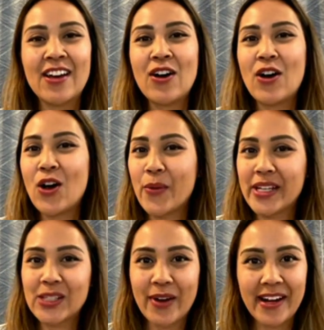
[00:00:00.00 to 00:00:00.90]

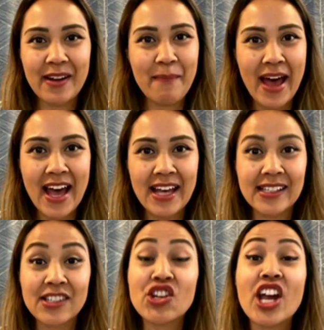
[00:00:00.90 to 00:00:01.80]
always wearing a mask,
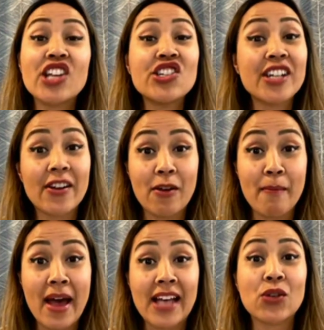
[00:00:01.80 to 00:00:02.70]
changing out your
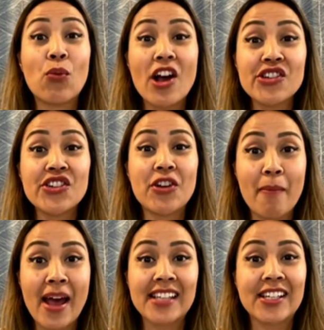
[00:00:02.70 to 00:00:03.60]
mask, washing your
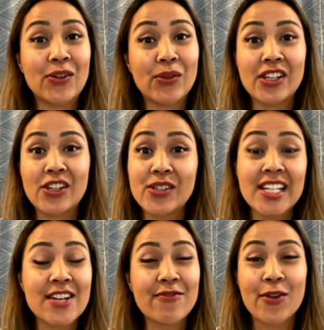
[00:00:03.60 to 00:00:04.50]
mask and only using
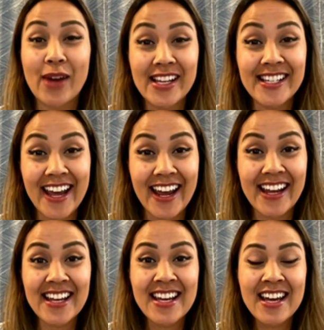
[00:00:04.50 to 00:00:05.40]
it for one
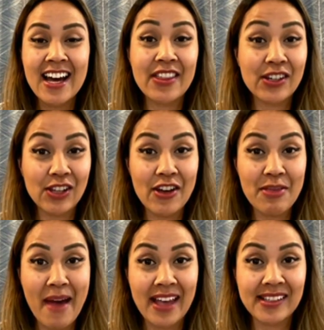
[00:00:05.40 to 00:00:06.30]
day, the cloth
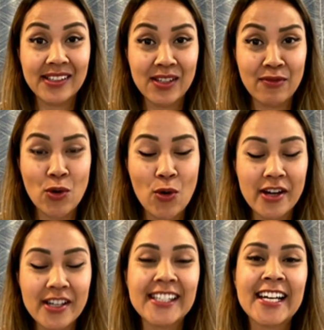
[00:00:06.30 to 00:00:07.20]
masks, of
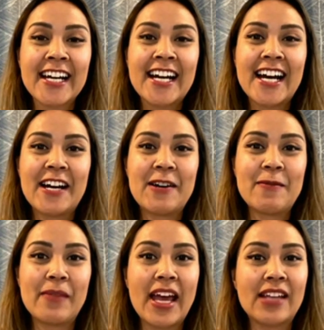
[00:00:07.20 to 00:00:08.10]
course,
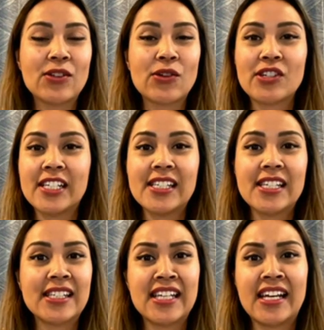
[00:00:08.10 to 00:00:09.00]
and social
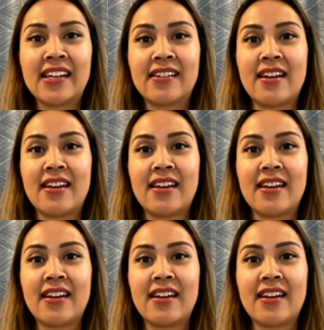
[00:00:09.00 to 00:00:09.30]
distancing.